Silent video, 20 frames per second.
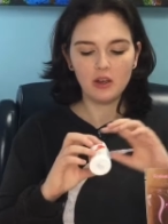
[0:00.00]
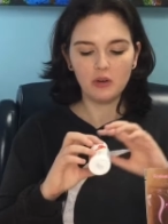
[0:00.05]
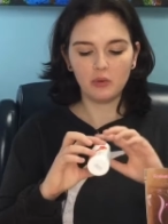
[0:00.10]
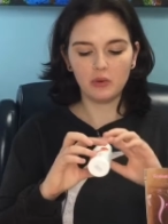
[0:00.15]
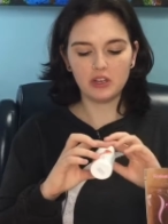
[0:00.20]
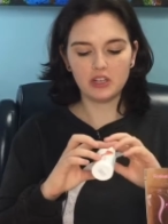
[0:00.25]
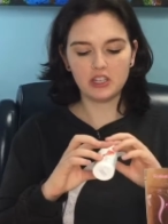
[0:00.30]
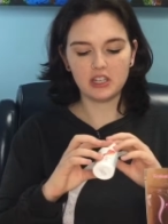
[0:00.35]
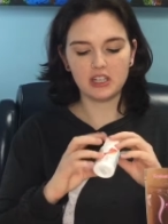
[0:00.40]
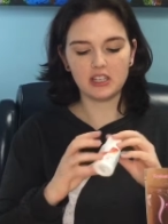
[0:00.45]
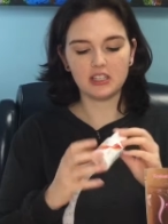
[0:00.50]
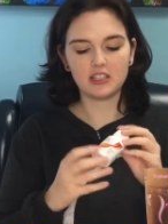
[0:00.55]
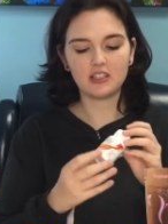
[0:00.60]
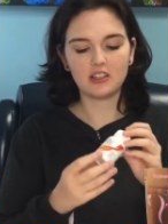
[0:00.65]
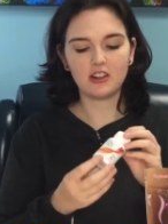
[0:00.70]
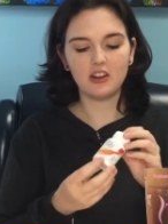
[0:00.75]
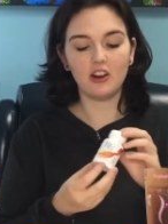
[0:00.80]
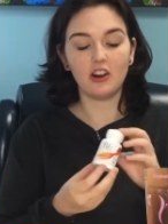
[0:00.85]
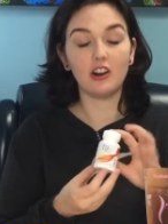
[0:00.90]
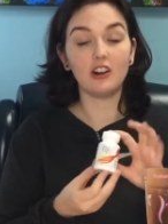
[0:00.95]
which is
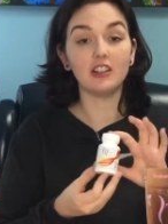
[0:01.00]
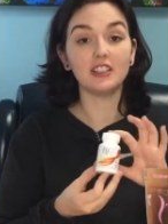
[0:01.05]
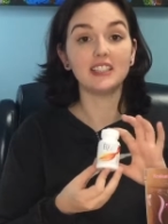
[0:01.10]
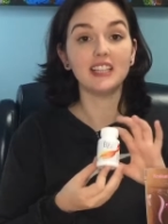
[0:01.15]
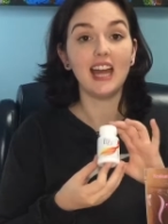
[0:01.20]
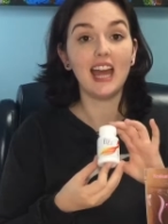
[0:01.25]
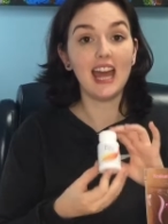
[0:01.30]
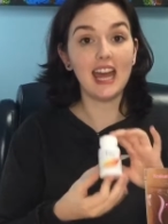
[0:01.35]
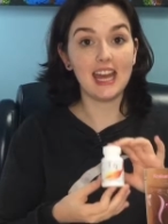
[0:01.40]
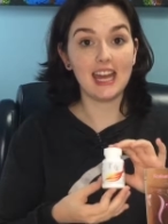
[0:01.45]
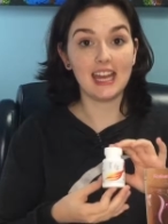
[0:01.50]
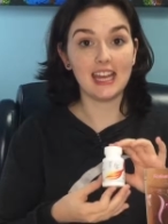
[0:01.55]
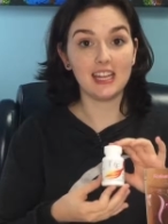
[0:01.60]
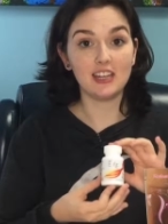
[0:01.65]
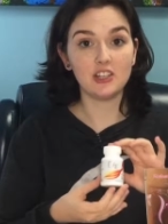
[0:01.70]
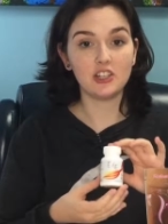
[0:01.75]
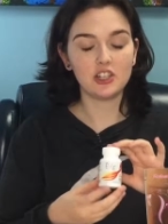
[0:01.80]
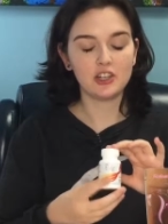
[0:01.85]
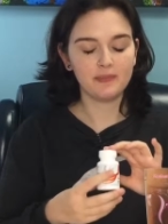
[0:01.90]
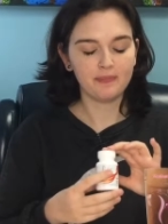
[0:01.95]
called
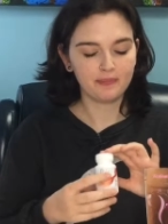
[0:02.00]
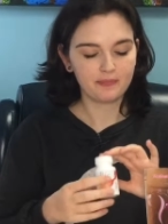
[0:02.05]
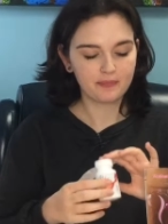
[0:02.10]
Edge.